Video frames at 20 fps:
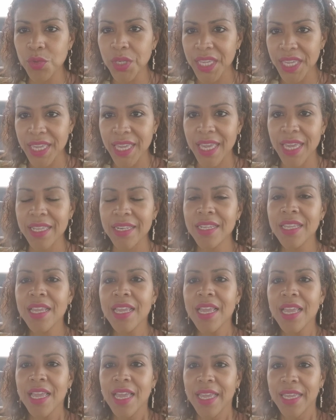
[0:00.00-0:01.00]
can
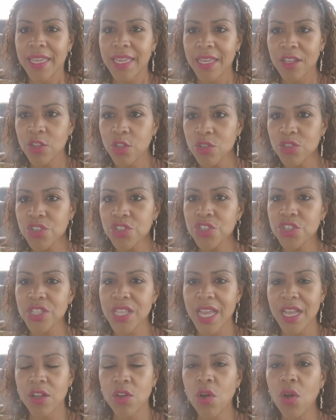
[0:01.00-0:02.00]
and get closer to
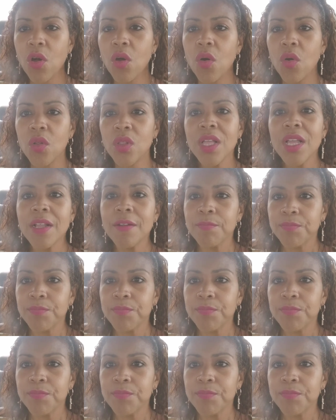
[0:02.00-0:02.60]
that goal,